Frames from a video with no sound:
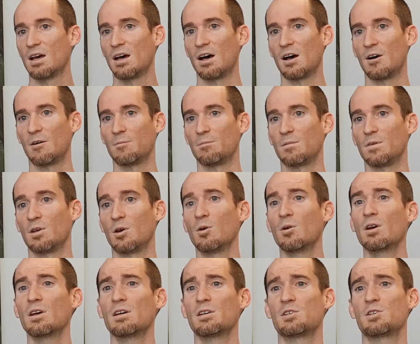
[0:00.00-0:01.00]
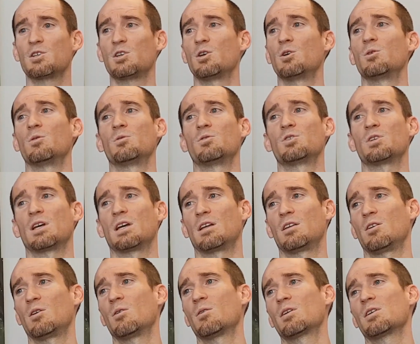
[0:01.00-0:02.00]
Yoga is huge,
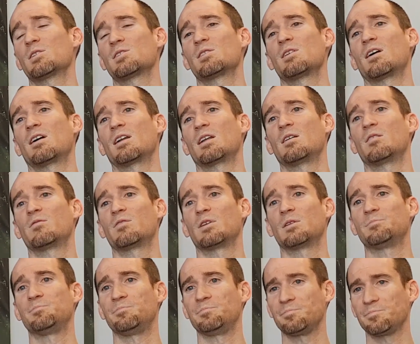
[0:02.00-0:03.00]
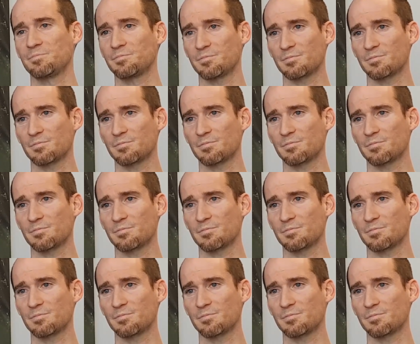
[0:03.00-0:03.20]
and yoga is not even,